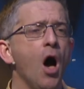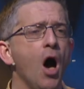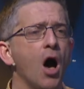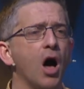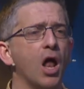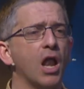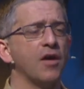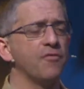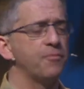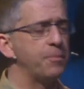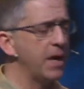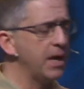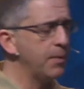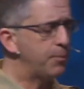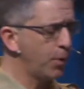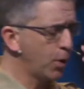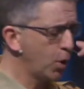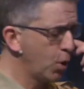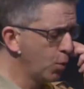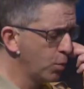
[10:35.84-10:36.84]
I'll have
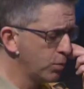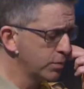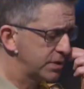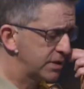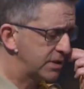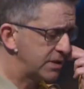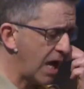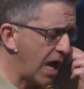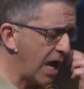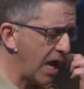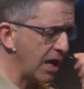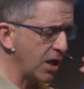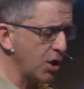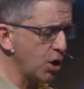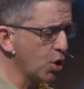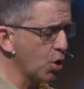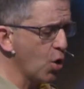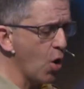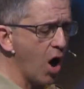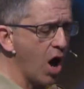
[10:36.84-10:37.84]
people who will say,
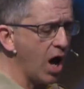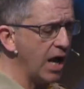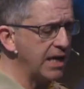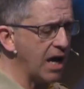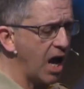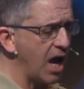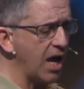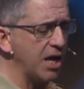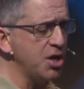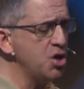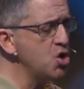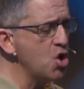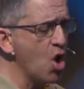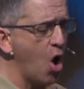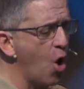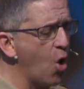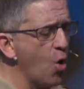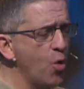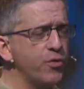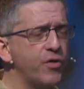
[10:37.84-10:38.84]
You know, I, I
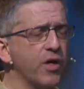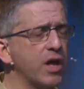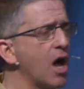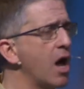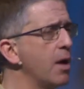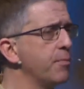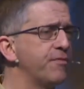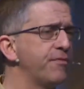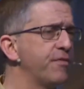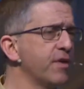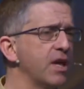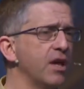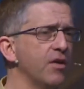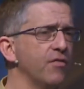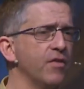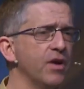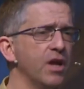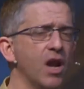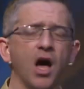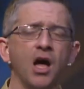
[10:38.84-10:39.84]
know that I'm
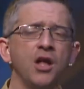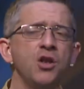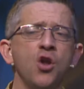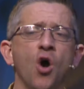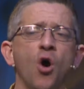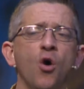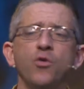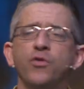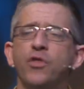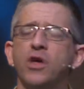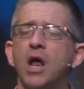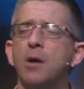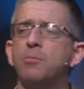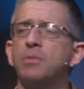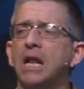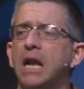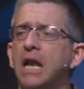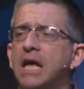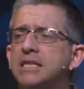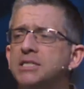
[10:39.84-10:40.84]
forgiven. I know that I'm
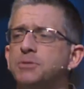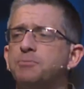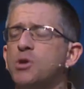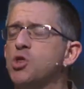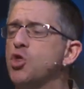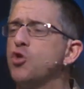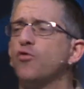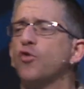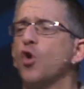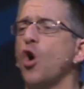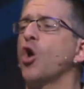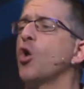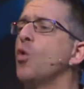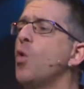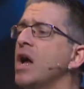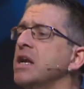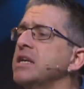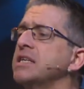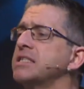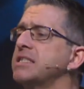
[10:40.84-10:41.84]
cleansed. But you've got to
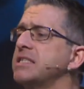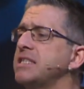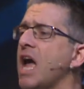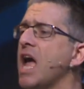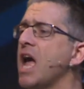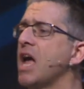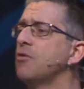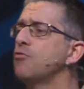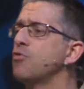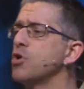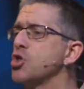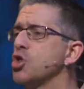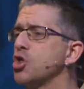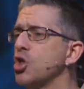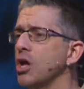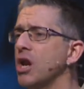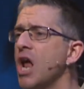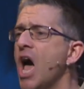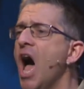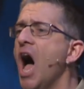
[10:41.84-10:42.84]
understand,
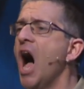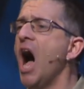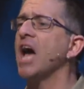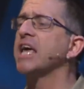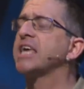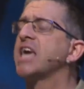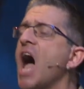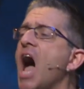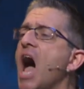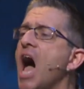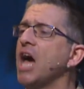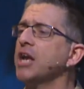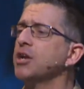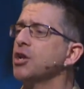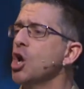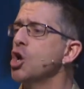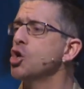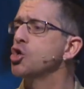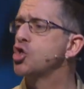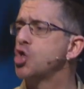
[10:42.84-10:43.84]
Richard, I can't
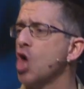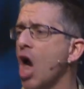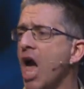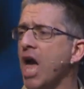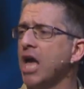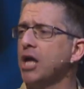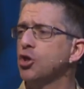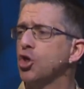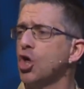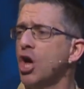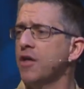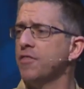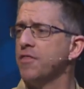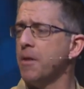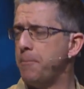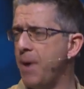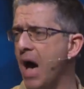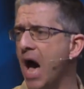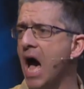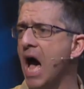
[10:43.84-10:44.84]
change
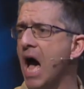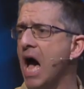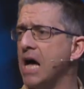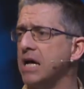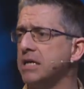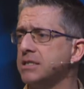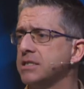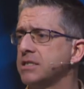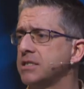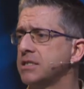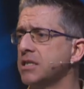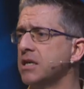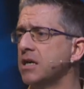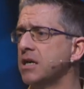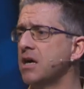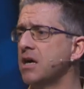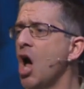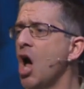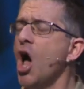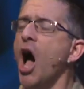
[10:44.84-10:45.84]
the past.
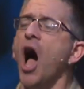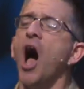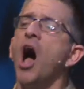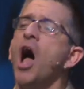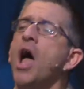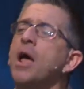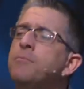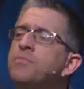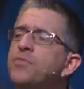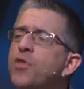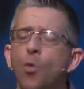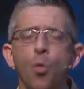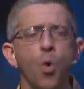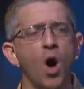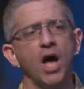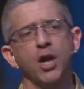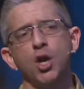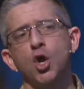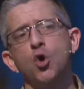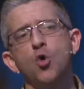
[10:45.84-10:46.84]
I'm the
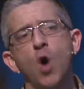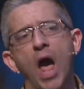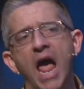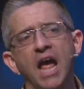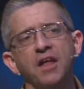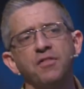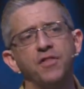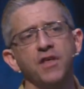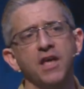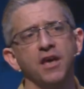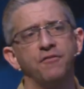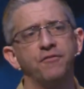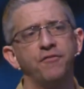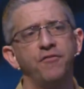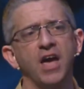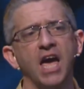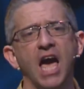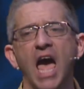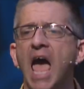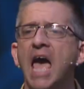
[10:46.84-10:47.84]
one who had the
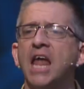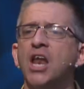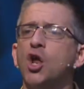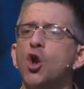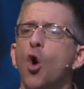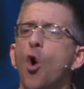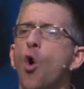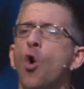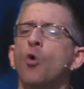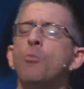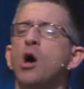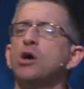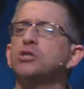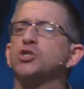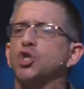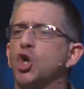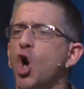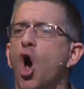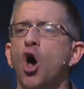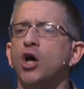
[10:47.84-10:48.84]
affair, and it
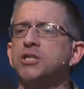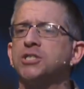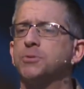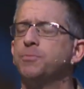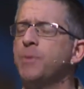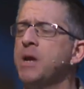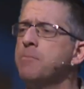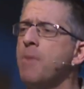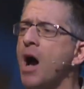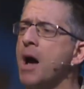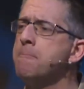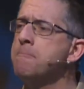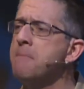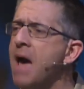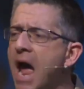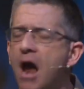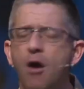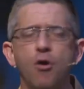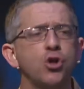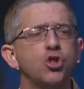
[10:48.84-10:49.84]
almost cost me my
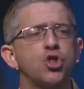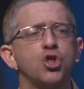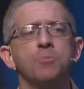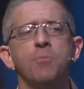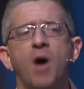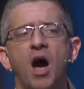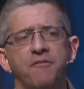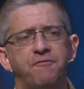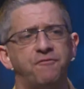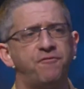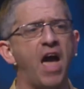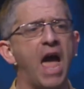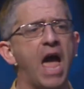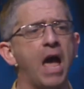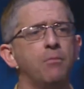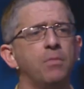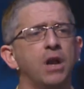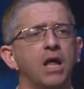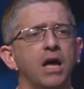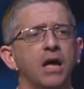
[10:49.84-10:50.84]
marriage and my
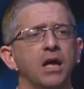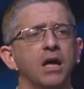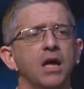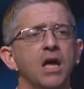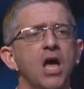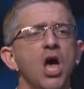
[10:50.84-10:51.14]
family.